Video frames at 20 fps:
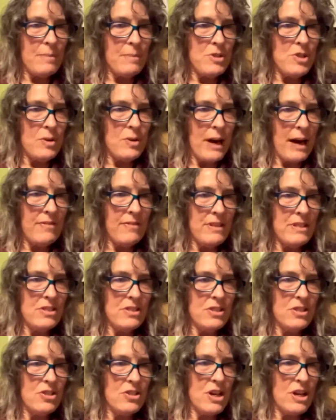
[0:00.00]
Do you have any
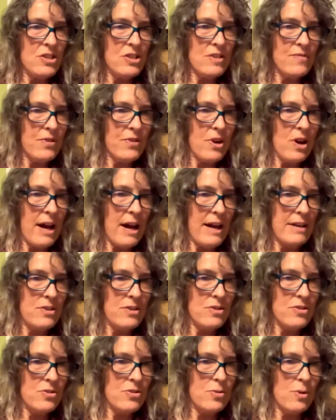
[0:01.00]
suggestion for
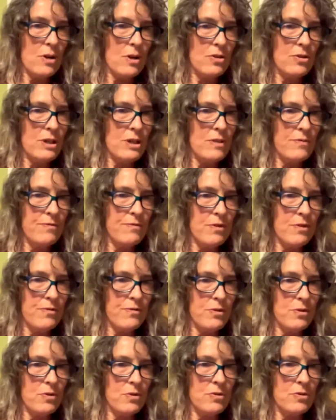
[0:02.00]
hikers who are looking for
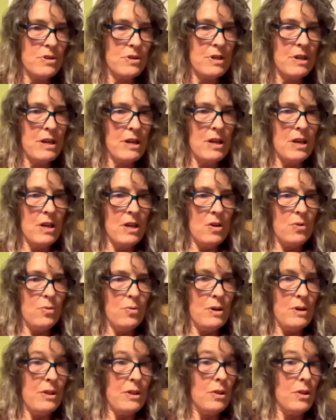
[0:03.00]
foods
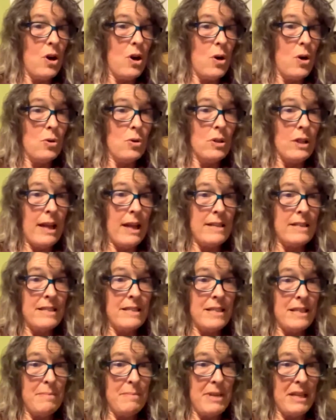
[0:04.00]
with low
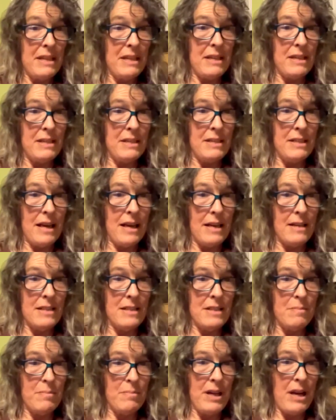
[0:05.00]
glycemic index
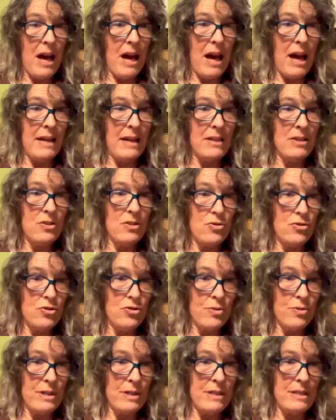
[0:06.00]
but high
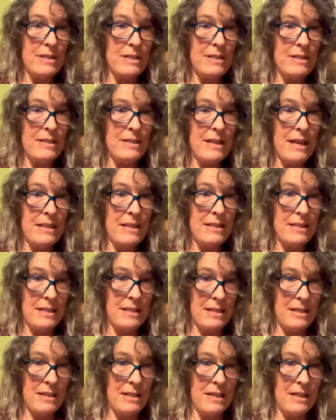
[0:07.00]
nutrient
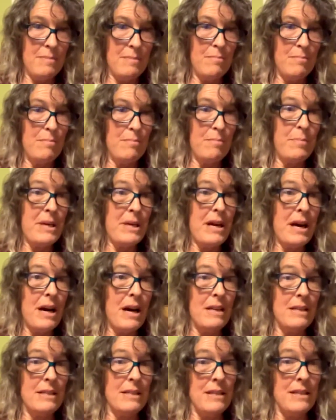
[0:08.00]
density
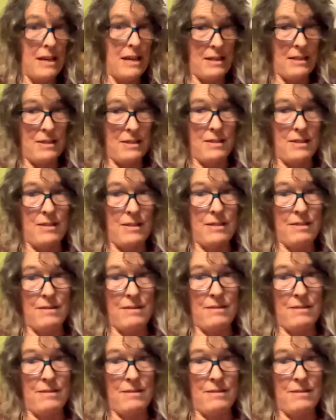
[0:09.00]
beyond mm. nuts?